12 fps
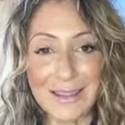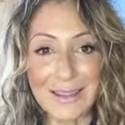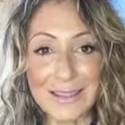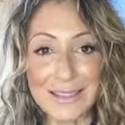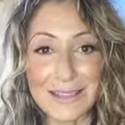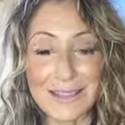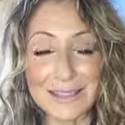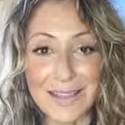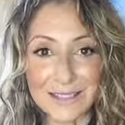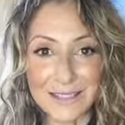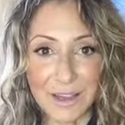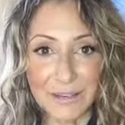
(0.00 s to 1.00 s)
this
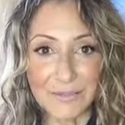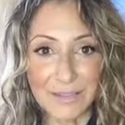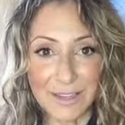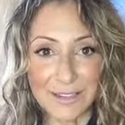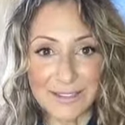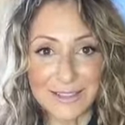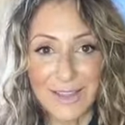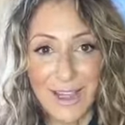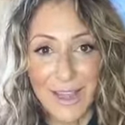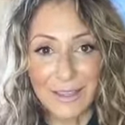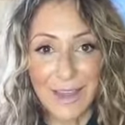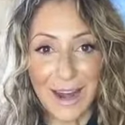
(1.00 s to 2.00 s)
list of things
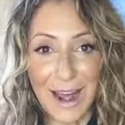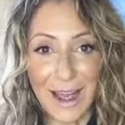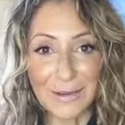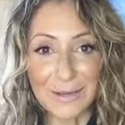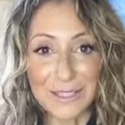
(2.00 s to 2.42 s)
that I would